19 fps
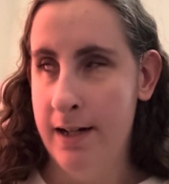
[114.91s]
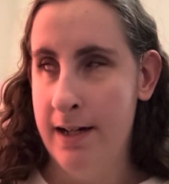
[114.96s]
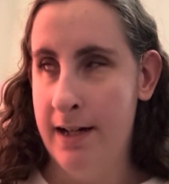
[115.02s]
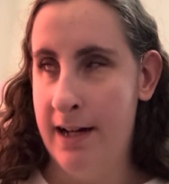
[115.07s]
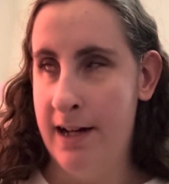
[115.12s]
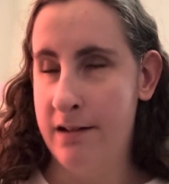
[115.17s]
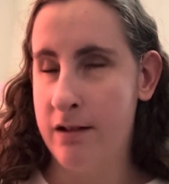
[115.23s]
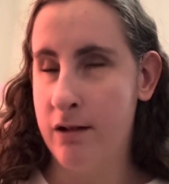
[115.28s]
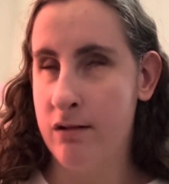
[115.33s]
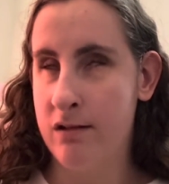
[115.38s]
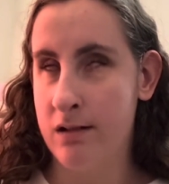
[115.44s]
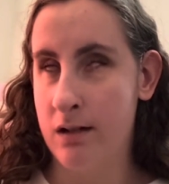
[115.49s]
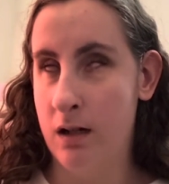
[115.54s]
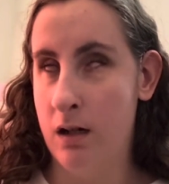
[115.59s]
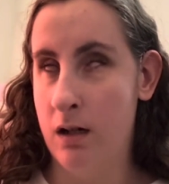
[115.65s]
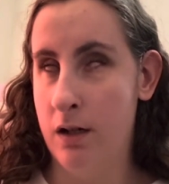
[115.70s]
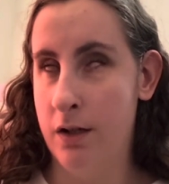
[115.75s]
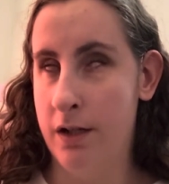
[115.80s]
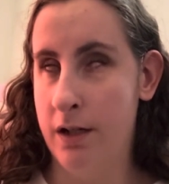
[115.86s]
As you
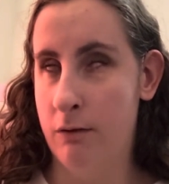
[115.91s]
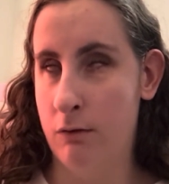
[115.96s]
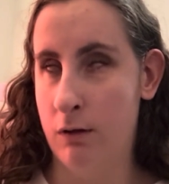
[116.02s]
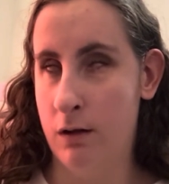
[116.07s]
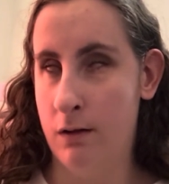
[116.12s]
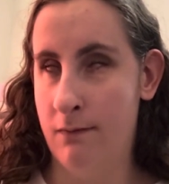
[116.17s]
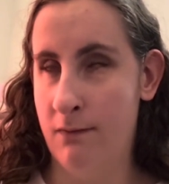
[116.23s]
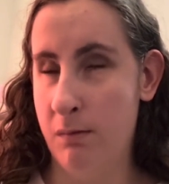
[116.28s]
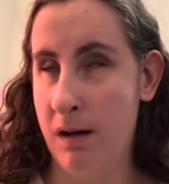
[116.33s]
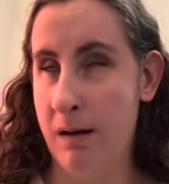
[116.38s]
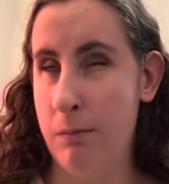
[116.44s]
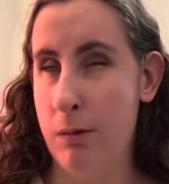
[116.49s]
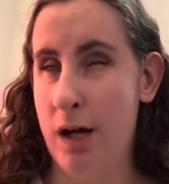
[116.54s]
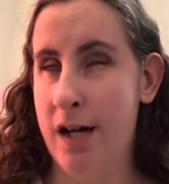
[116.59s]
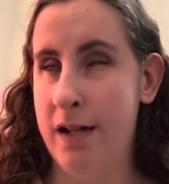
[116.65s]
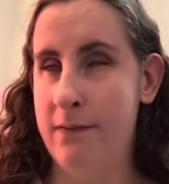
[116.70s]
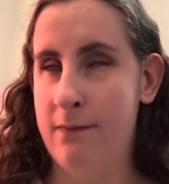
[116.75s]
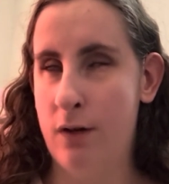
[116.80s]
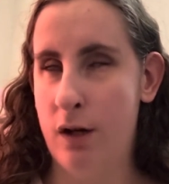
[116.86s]
saw, there were, for my
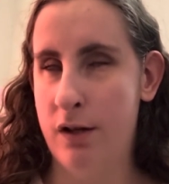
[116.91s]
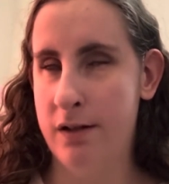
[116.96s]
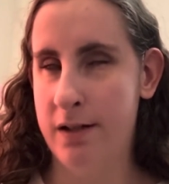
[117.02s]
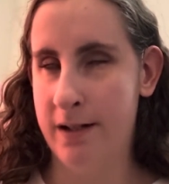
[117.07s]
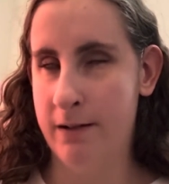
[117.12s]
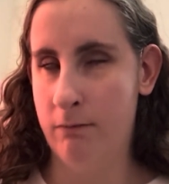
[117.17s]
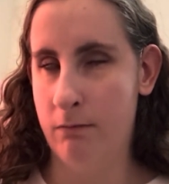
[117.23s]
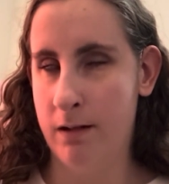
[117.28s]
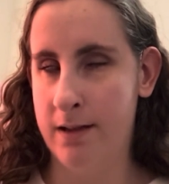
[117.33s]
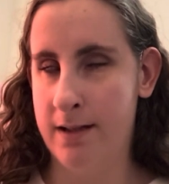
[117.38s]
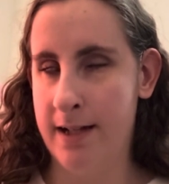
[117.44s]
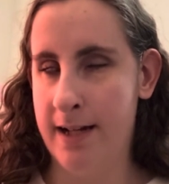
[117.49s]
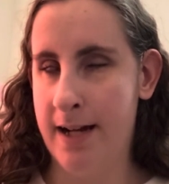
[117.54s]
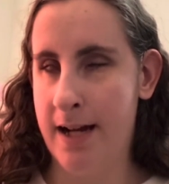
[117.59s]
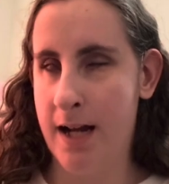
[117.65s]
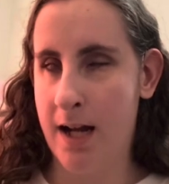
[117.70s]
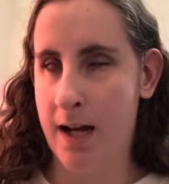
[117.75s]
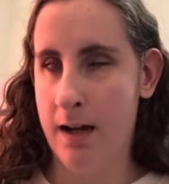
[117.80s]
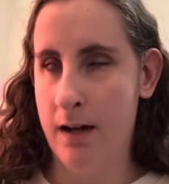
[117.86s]
blind friends, it was
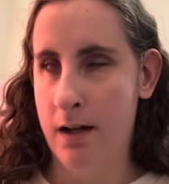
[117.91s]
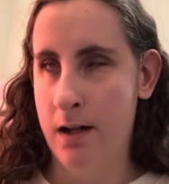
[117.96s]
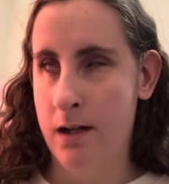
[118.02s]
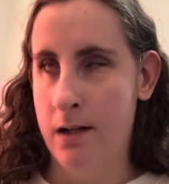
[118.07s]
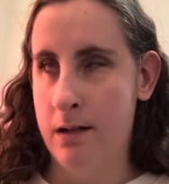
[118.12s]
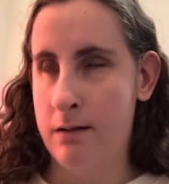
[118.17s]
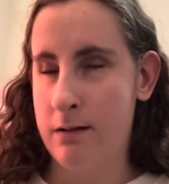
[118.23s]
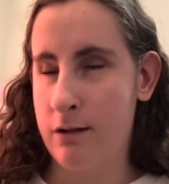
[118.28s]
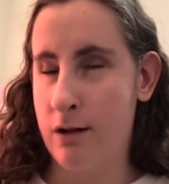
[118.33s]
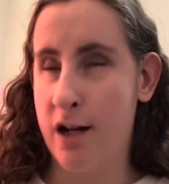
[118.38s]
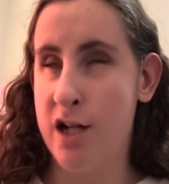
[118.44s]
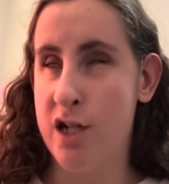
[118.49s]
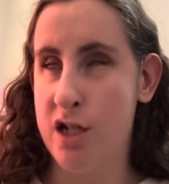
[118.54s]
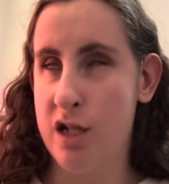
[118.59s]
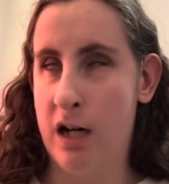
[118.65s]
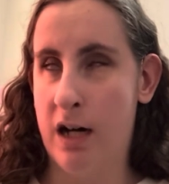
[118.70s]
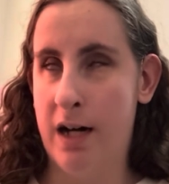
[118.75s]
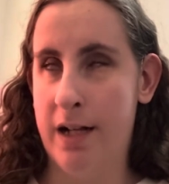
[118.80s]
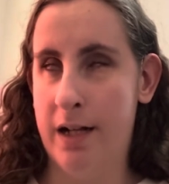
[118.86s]
a
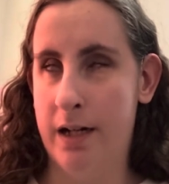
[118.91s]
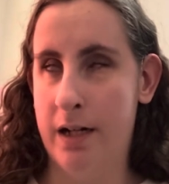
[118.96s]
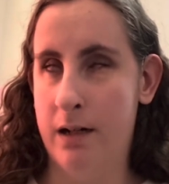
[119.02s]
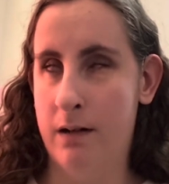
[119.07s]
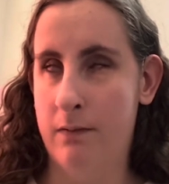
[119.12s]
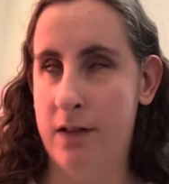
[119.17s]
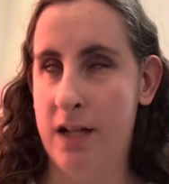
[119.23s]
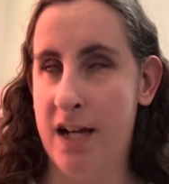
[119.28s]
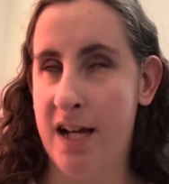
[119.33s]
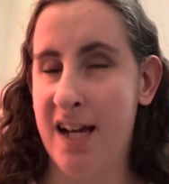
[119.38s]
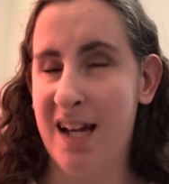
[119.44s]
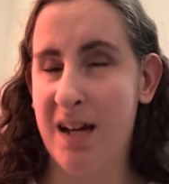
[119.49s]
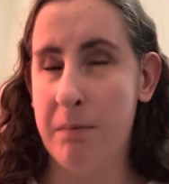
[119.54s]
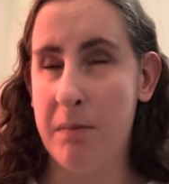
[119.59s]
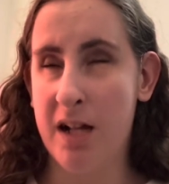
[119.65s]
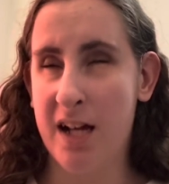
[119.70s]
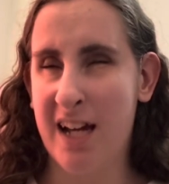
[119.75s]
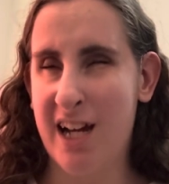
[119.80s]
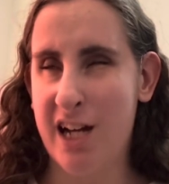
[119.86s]
screenshot of the
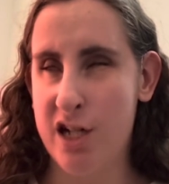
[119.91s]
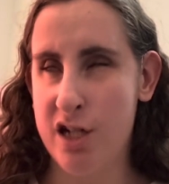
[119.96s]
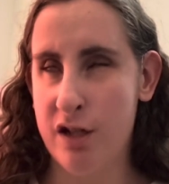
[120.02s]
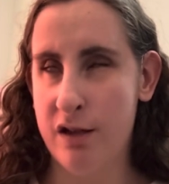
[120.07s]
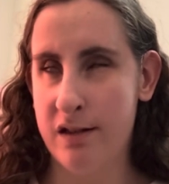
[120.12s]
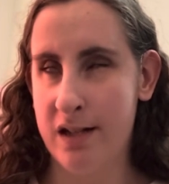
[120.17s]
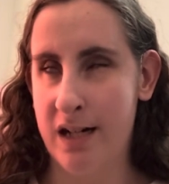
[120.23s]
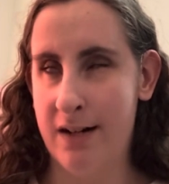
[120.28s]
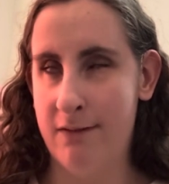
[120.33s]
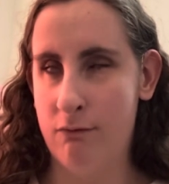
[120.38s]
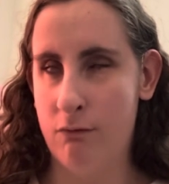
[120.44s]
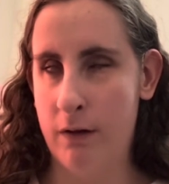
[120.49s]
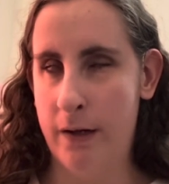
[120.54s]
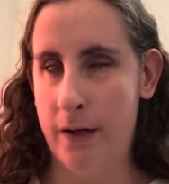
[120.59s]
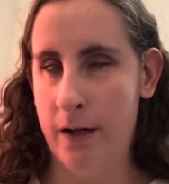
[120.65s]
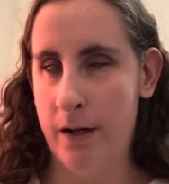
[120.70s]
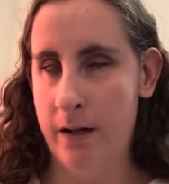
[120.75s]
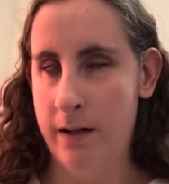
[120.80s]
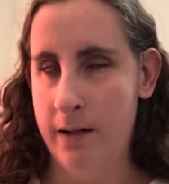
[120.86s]
communication
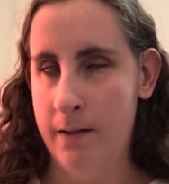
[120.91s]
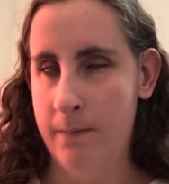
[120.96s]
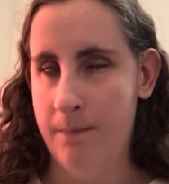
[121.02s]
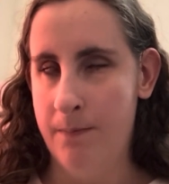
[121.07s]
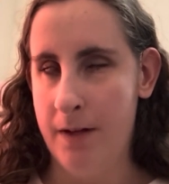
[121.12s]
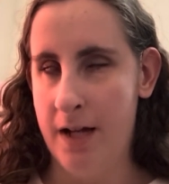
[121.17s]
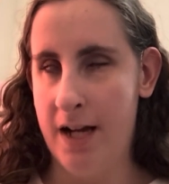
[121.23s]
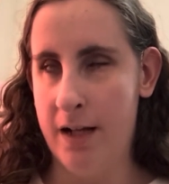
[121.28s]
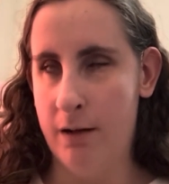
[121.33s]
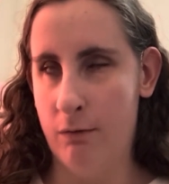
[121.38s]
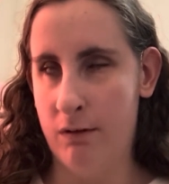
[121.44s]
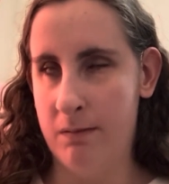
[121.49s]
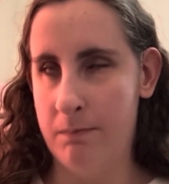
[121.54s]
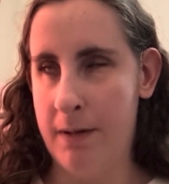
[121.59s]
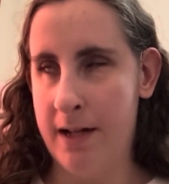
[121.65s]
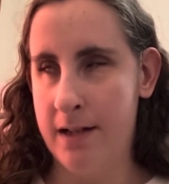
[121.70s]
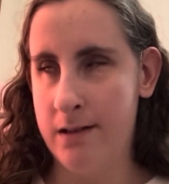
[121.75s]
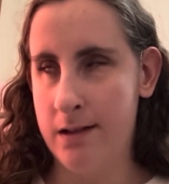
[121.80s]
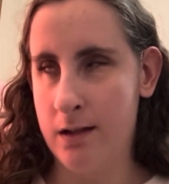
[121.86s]
software, and it was
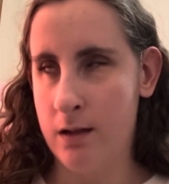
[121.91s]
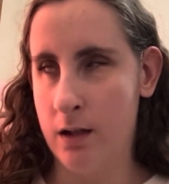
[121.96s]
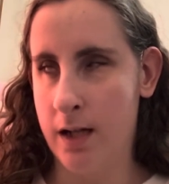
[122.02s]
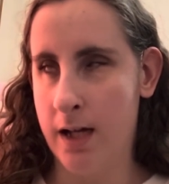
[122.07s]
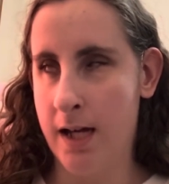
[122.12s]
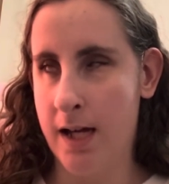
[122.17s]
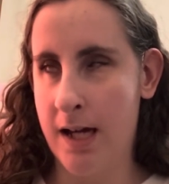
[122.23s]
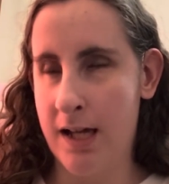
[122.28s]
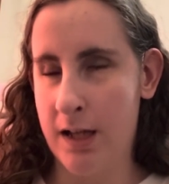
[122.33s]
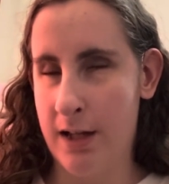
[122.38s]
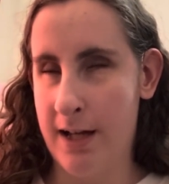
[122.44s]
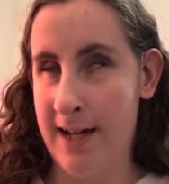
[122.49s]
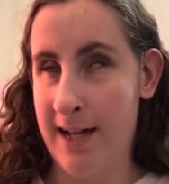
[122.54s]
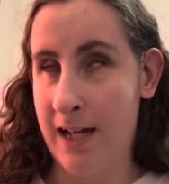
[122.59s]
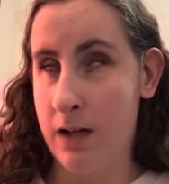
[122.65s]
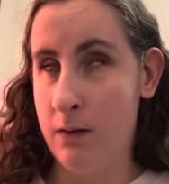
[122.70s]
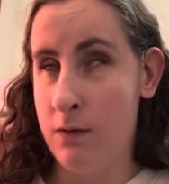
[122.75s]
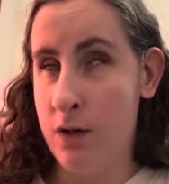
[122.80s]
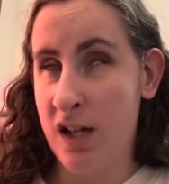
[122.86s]
basically
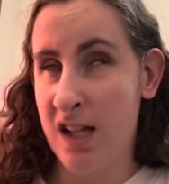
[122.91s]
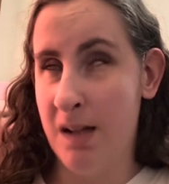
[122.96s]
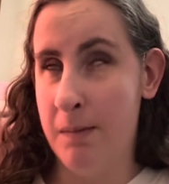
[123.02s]
like, if you can